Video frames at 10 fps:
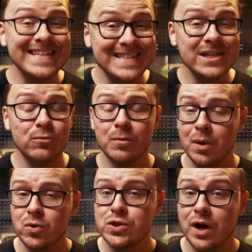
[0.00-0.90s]
easy
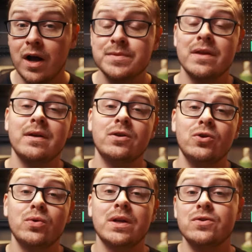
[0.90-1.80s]
remote jobs that
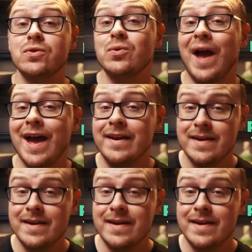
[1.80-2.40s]
you can do at